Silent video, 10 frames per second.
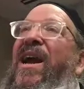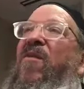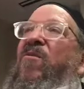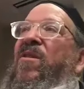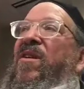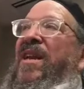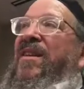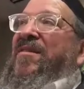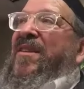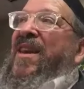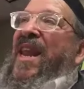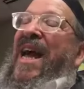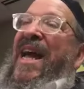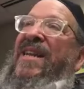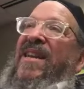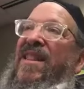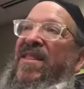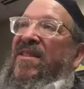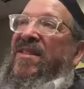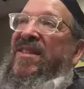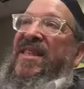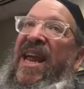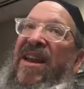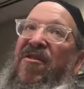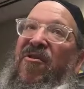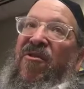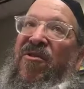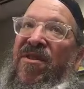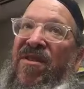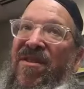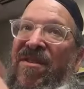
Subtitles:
out is not the standard.